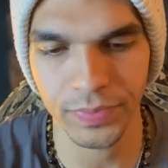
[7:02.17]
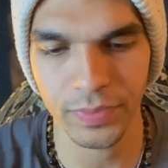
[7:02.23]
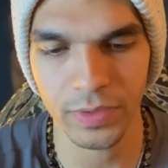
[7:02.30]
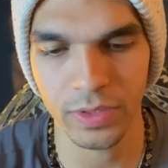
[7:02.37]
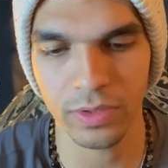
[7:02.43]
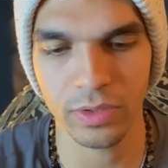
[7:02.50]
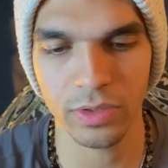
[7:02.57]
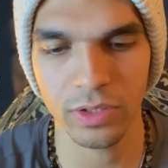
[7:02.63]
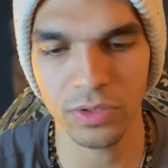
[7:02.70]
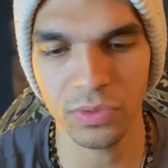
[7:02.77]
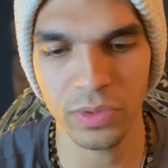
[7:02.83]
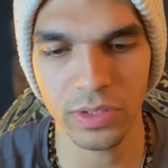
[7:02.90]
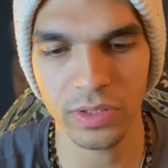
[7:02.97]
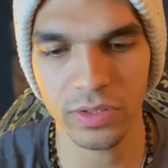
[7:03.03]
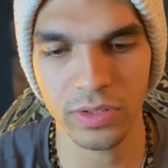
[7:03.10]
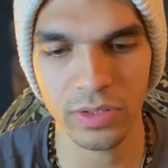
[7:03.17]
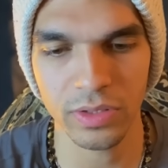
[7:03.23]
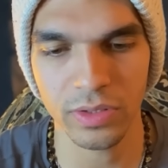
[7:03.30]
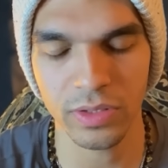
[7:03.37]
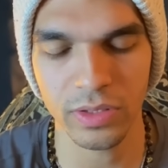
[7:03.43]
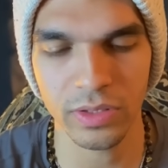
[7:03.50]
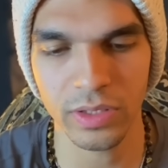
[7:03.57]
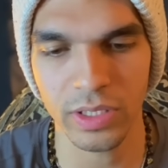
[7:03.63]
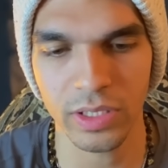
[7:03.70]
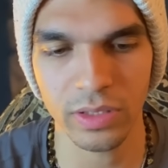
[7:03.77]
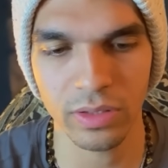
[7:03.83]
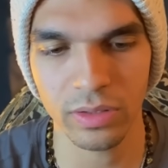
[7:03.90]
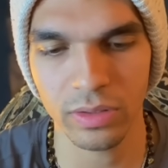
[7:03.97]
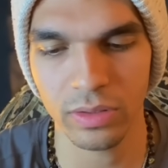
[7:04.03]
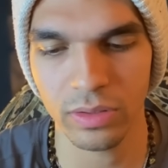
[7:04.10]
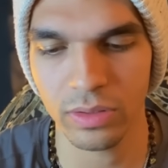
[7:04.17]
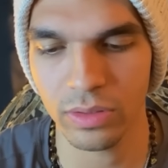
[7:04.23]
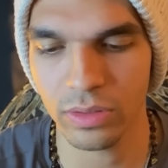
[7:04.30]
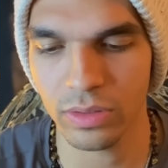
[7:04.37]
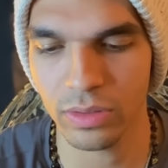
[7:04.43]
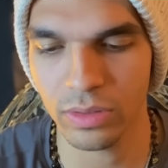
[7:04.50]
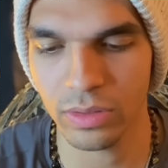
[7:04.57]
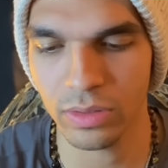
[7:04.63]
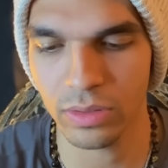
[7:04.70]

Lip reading: Let's see what this is exactly here.